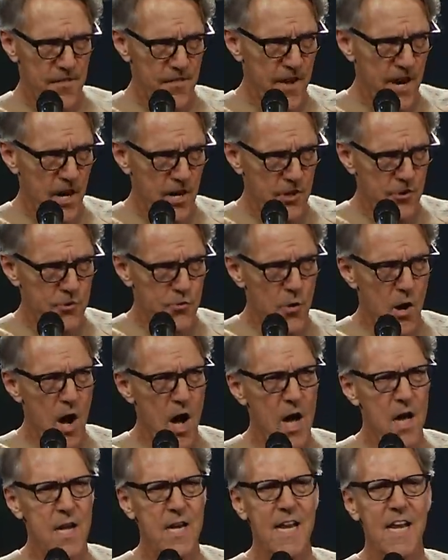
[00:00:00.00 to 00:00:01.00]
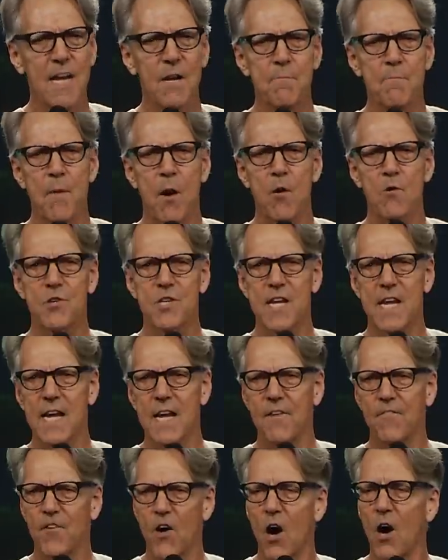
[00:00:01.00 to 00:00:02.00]
They are drawn in
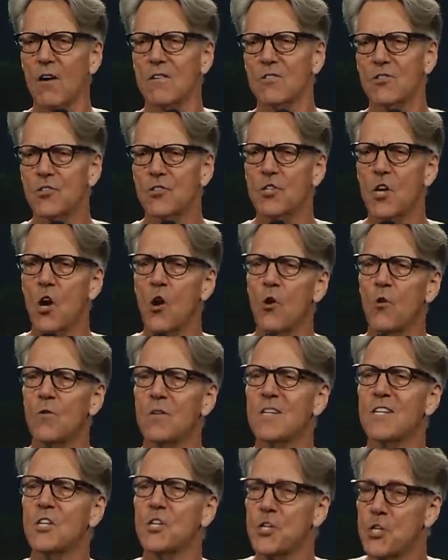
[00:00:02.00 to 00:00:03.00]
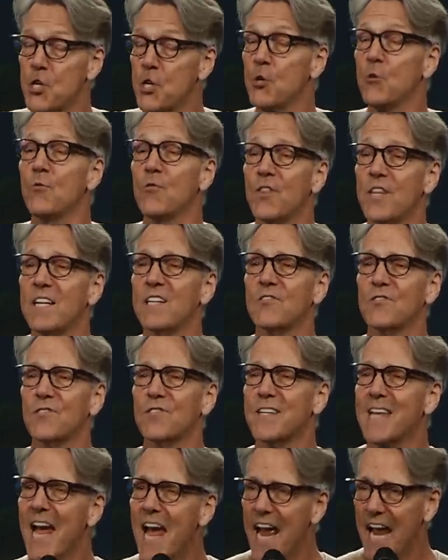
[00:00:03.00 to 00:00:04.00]
motif on stone to
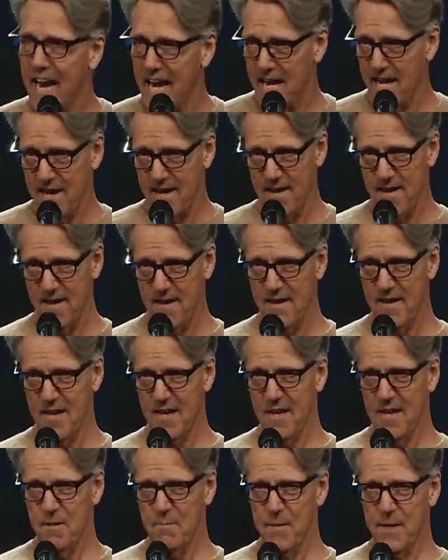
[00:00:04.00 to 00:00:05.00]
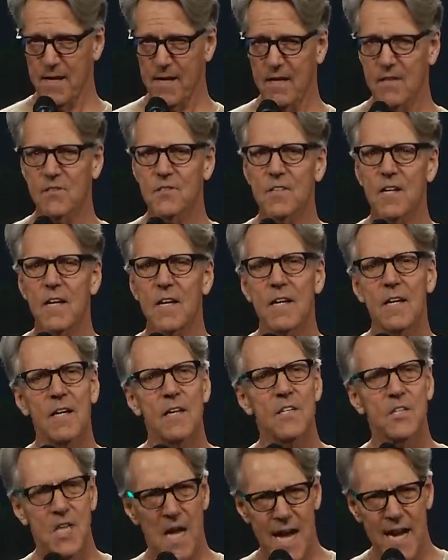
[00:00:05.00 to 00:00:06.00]
this day because
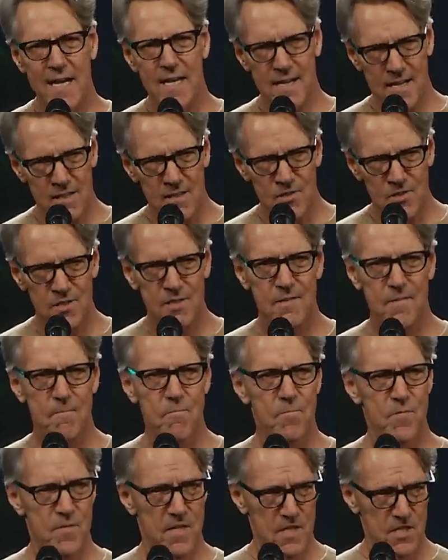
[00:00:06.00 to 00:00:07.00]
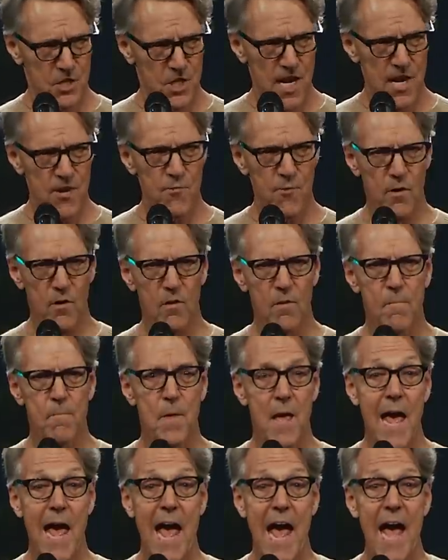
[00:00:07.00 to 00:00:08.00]
Titus, the general,
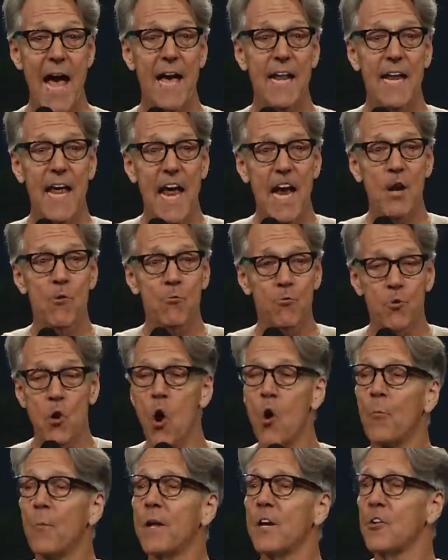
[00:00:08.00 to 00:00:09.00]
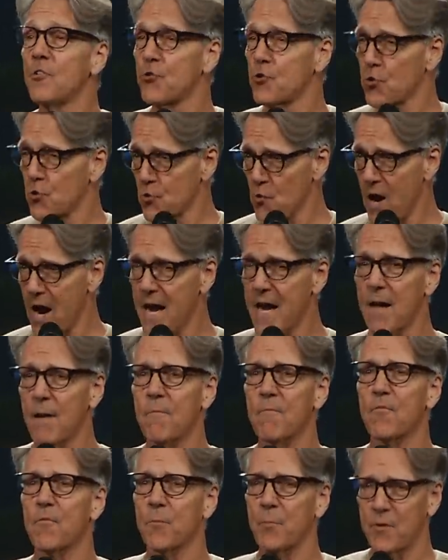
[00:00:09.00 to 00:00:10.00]
had a Roman
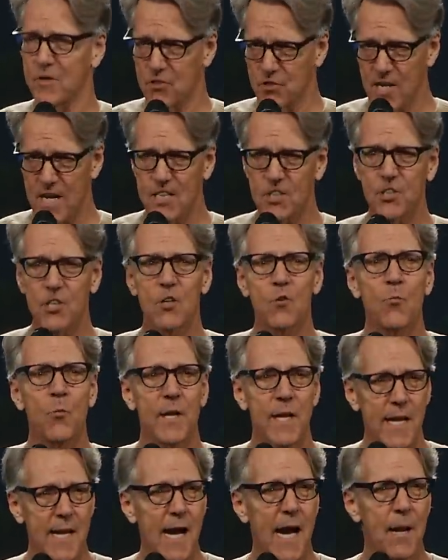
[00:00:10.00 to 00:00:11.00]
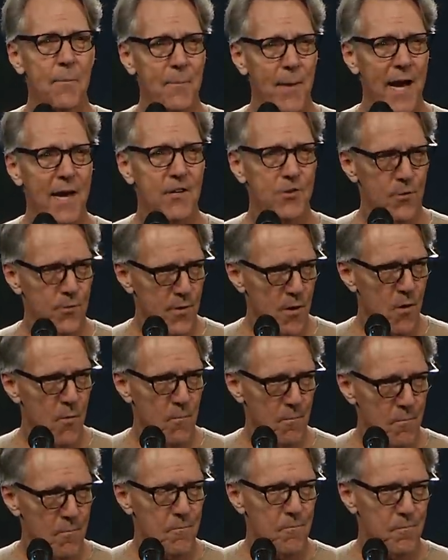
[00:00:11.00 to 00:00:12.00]
triumph procession when he got back to
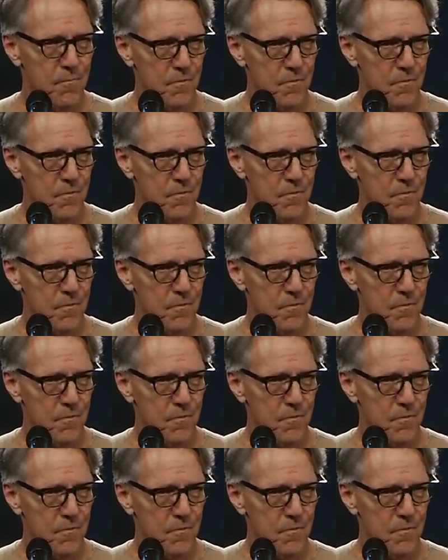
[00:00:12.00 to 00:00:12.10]
Rome.